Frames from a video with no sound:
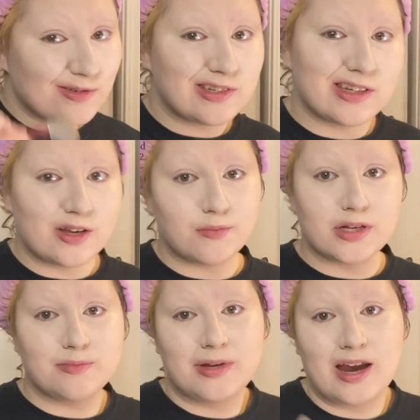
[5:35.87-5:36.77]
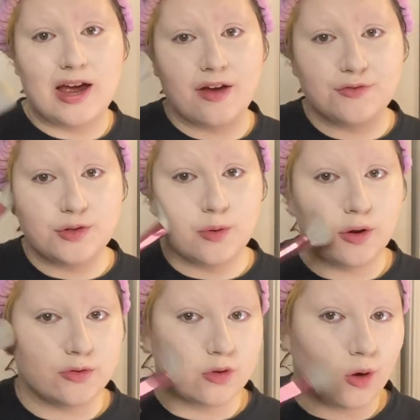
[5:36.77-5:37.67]
uses it doesn't mean I have to
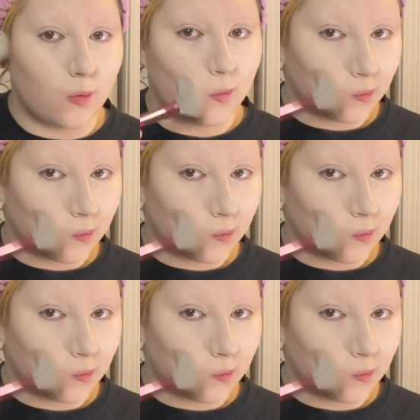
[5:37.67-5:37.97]
also.